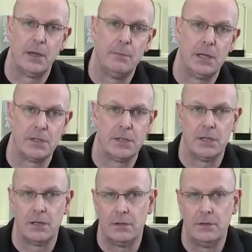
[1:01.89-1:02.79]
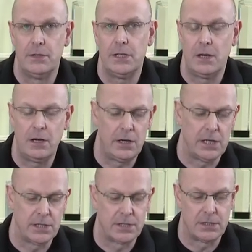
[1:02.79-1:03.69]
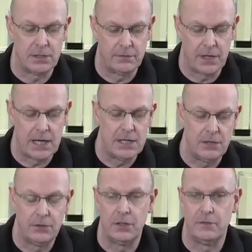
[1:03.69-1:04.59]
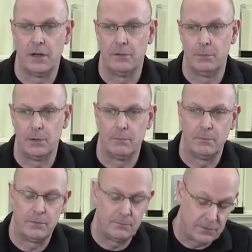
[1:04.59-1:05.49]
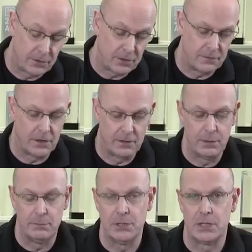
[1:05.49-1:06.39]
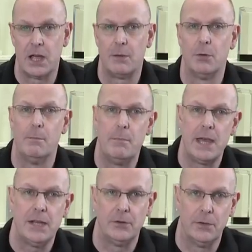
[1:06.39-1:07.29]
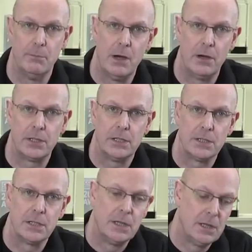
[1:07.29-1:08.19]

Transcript: that makes it the highest of any 35mm camera made on the market.